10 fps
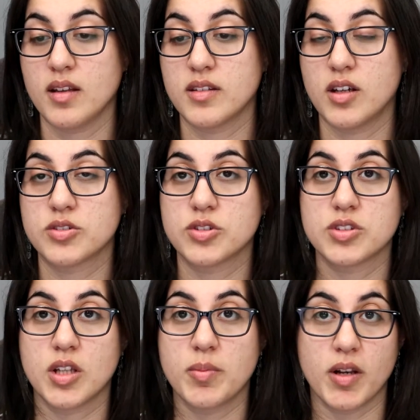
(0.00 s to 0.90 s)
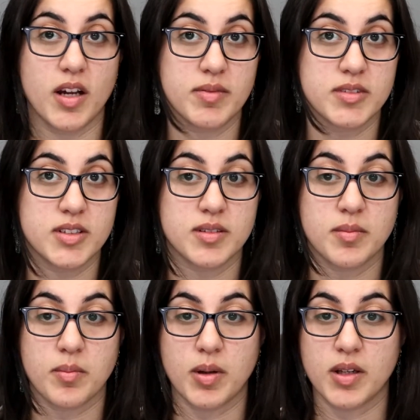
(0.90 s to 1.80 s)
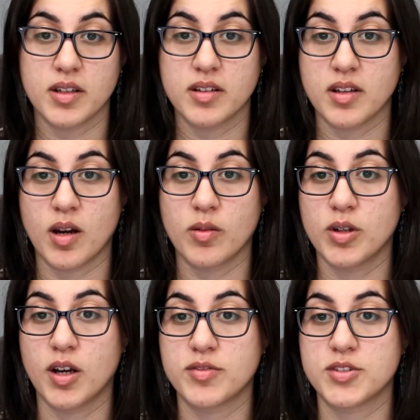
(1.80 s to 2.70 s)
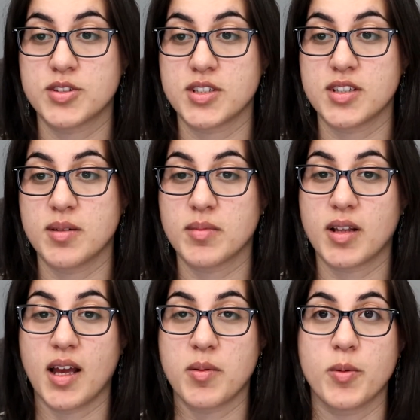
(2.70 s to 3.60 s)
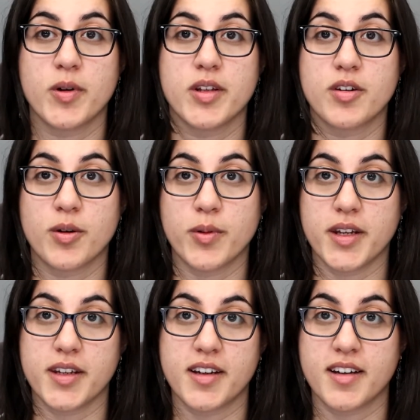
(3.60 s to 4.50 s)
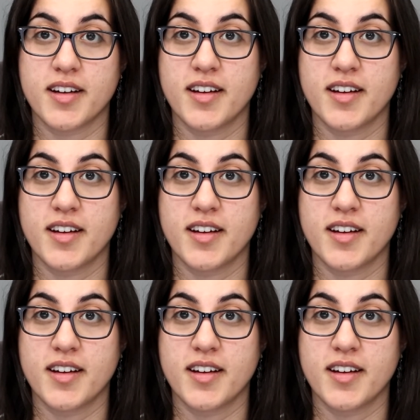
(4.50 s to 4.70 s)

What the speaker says: They also sleep a lot, but I would love to see them climbing when they're awake,